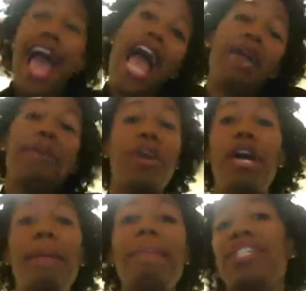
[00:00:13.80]
"I've been on
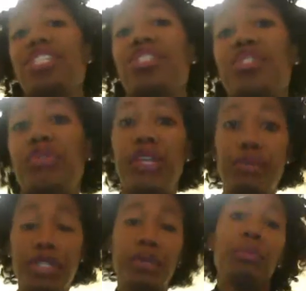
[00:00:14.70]
a mission trip
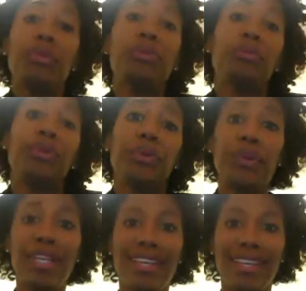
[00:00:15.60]
to Peru,"
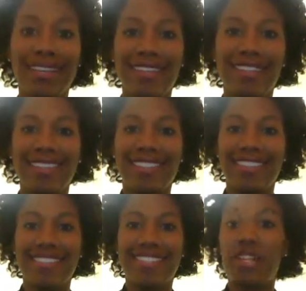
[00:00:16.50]

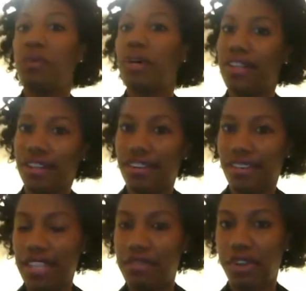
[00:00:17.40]
said one girl
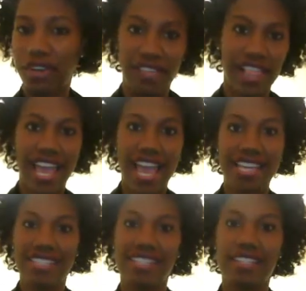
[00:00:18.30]
in the front of the
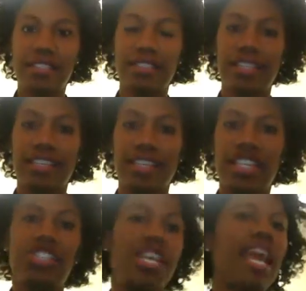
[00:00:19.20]
class.
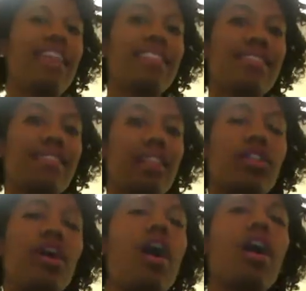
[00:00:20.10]
She had this
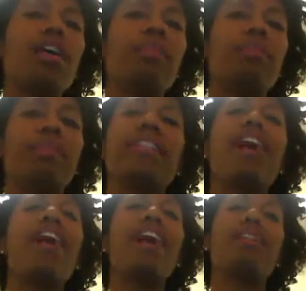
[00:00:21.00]
long
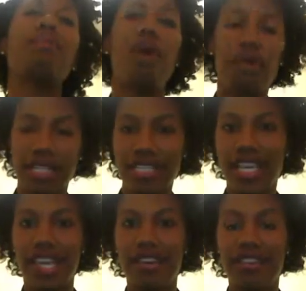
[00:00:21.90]
blonde
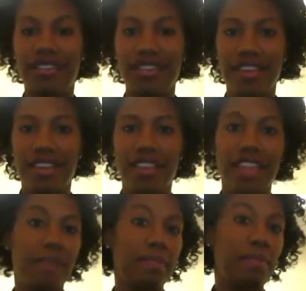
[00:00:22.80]
ponytail
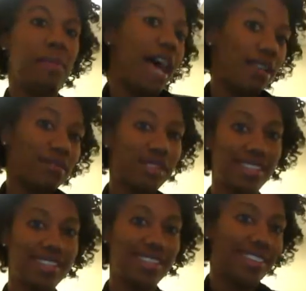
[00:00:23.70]
that
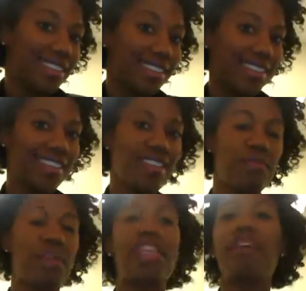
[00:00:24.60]
bounced
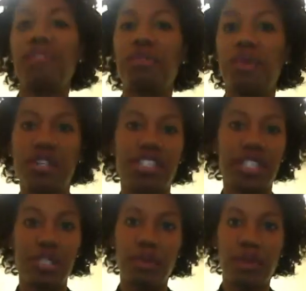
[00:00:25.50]
with every word she
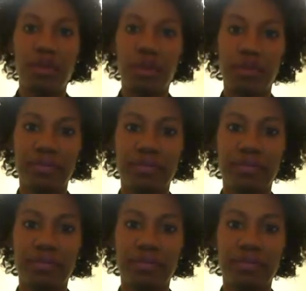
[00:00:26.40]
spoke.